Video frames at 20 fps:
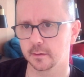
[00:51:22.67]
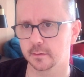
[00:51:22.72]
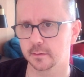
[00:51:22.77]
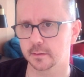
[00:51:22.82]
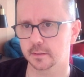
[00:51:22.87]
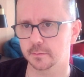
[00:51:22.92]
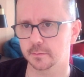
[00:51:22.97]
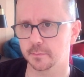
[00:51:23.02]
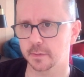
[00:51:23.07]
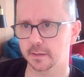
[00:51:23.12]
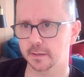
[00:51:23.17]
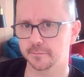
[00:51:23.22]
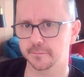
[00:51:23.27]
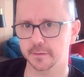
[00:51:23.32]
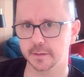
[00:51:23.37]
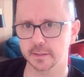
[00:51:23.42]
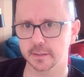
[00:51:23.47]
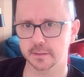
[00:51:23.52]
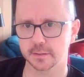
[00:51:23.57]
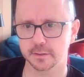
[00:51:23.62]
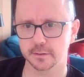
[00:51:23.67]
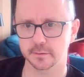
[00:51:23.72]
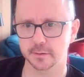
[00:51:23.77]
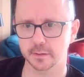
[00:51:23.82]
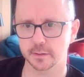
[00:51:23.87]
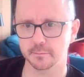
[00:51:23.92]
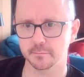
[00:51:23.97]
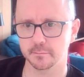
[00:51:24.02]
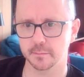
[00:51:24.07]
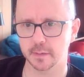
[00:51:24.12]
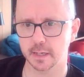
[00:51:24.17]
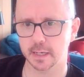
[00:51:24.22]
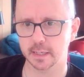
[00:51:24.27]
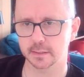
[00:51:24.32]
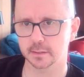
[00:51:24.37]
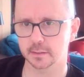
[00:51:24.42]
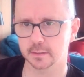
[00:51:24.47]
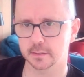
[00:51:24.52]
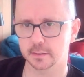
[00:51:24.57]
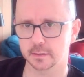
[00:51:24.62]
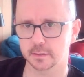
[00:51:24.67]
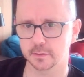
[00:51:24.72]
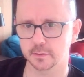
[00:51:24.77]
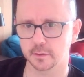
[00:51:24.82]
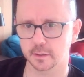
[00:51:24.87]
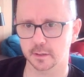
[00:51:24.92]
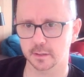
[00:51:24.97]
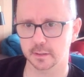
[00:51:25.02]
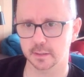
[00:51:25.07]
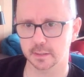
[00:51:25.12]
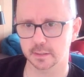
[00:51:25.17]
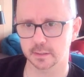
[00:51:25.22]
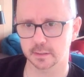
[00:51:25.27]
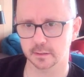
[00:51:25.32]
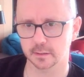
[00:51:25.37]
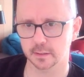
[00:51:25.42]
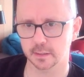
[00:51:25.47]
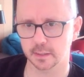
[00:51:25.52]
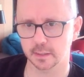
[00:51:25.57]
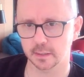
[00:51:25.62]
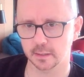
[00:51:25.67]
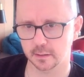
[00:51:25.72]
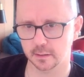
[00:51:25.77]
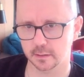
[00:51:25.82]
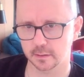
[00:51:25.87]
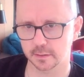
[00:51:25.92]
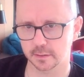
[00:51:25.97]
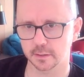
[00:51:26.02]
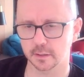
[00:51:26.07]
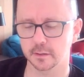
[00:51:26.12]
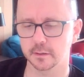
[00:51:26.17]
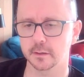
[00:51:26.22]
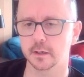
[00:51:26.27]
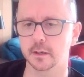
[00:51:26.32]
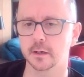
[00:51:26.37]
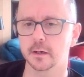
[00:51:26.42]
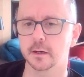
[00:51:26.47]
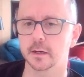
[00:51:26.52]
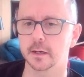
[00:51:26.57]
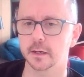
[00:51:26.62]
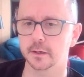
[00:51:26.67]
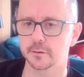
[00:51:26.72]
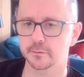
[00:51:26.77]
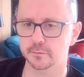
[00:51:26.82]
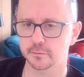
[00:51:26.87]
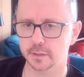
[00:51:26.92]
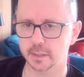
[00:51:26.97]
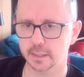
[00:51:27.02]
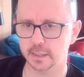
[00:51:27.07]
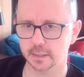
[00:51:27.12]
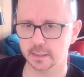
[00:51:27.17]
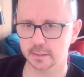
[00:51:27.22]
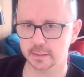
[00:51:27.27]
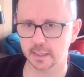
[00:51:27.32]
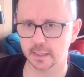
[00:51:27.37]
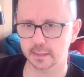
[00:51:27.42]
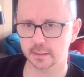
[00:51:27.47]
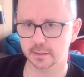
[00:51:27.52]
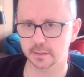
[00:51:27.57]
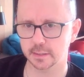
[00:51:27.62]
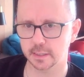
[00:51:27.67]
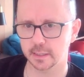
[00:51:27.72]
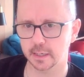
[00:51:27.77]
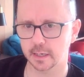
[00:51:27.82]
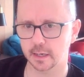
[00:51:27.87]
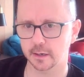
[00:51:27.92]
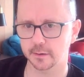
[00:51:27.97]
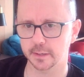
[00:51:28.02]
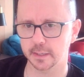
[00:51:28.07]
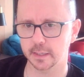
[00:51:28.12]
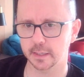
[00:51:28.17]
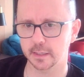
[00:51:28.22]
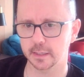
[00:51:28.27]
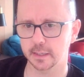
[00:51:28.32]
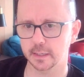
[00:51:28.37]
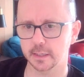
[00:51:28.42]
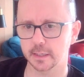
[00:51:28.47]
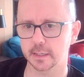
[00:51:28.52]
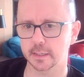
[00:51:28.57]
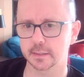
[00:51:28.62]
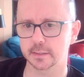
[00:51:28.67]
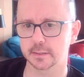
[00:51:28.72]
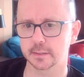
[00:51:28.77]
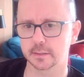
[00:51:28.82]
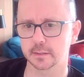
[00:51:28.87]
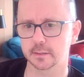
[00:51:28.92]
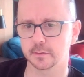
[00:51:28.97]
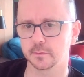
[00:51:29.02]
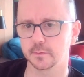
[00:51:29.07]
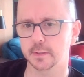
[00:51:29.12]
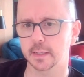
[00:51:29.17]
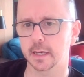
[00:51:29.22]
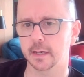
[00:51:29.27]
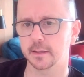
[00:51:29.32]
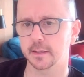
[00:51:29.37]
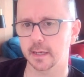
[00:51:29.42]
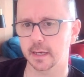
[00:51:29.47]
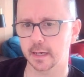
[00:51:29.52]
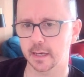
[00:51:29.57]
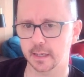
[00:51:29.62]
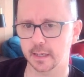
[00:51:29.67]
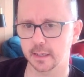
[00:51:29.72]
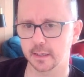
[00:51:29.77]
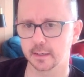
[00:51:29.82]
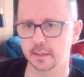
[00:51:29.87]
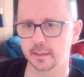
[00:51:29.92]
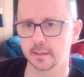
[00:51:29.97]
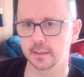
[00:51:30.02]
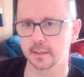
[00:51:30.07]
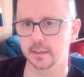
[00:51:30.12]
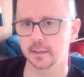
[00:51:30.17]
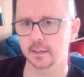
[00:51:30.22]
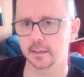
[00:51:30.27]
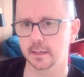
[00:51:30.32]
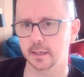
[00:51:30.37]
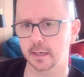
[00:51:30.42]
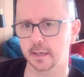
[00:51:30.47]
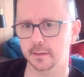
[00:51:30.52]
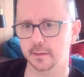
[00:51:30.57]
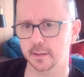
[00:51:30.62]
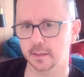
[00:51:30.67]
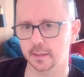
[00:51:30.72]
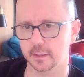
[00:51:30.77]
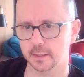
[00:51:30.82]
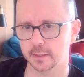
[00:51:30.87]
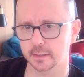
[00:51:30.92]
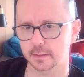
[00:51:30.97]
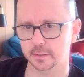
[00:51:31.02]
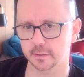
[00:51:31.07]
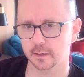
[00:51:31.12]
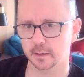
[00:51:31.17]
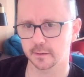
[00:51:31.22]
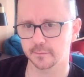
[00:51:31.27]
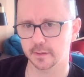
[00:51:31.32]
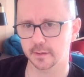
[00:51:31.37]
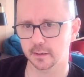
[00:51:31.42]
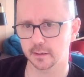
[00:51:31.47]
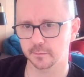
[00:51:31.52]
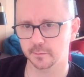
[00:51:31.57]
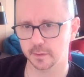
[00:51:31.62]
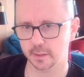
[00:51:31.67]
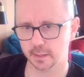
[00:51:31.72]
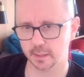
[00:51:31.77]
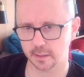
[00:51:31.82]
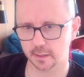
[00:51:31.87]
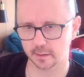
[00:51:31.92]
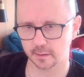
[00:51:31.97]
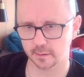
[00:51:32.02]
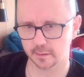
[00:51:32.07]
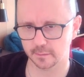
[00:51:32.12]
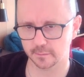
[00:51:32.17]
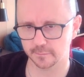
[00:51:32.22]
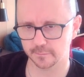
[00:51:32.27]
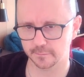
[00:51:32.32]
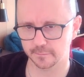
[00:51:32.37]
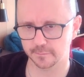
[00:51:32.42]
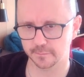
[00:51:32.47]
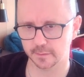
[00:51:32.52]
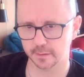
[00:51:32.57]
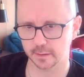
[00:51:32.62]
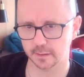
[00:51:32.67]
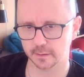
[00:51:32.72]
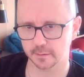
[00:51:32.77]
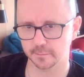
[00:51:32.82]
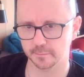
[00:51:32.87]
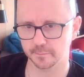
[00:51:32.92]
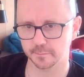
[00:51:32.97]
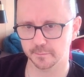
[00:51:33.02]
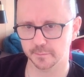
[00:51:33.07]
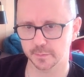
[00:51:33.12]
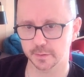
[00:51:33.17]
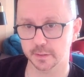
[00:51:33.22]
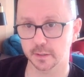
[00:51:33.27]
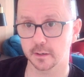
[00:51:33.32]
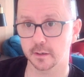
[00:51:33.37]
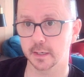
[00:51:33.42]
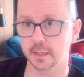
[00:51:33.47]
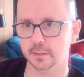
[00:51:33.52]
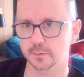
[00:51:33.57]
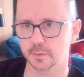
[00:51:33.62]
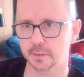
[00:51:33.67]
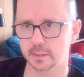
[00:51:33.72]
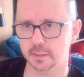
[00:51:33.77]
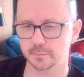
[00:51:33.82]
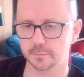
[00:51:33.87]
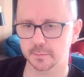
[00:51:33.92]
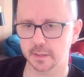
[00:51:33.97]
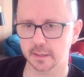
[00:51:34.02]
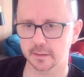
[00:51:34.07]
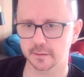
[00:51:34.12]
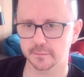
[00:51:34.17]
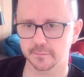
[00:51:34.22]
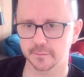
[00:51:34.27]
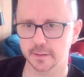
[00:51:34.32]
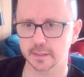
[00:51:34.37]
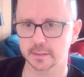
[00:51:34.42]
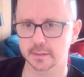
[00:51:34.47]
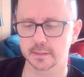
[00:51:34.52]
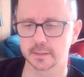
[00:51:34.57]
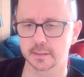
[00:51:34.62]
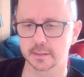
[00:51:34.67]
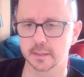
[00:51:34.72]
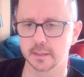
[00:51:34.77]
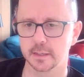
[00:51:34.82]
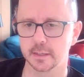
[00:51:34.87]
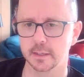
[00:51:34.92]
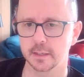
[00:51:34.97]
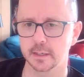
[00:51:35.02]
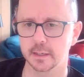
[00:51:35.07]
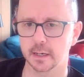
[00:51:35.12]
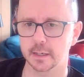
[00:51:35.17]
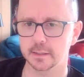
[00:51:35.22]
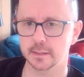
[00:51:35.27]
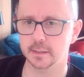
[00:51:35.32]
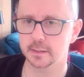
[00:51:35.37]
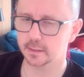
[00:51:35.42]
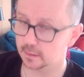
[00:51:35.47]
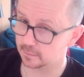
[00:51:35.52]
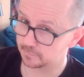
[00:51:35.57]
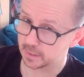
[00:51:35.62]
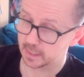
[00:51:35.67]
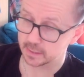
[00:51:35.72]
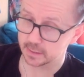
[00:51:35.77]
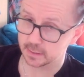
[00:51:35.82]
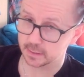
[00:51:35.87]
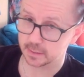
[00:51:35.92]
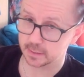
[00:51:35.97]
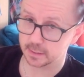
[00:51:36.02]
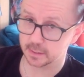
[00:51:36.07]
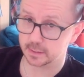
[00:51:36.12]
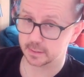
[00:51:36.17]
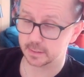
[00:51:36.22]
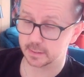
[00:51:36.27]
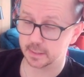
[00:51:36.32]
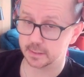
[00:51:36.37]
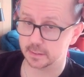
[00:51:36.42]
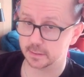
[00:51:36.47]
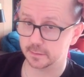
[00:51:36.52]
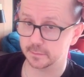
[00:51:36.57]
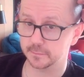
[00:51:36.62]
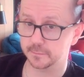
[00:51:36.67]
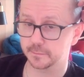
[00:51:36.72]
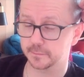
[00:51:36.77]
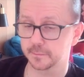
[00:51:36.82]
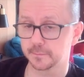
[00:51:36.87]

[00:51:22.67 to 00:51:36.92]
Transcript: to make feast during matches, not initially. So agrees, GREES without the A, and then inside of that we have dines, which is make feasts. I did think of matches in the sense of